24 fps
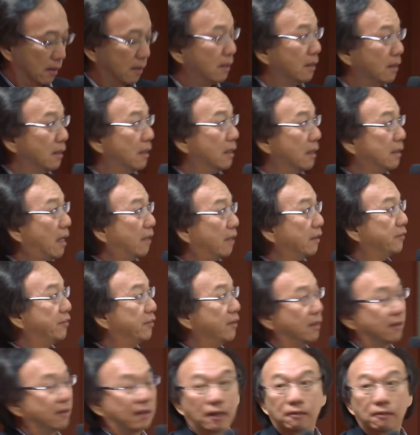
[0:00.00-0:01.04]
Another
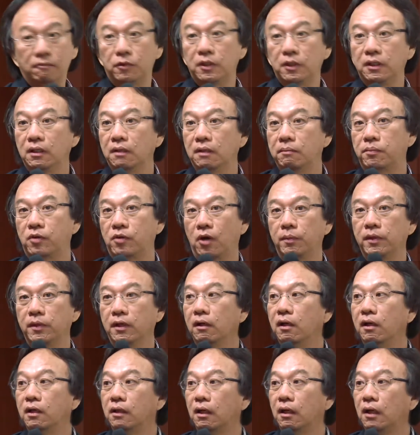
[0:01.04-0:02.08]
thing that we probably
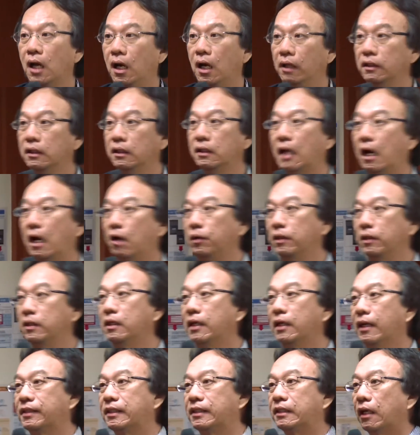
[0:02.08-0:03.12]
learn a lot in our
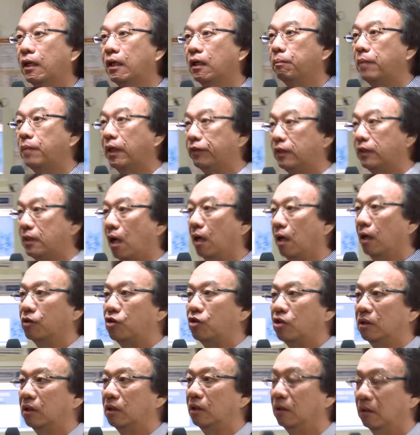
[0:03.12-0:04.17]
ESL
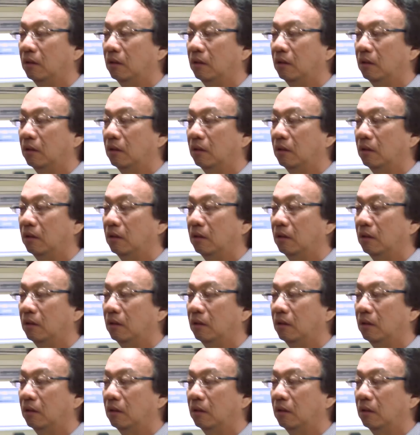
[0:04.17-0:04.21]
methodology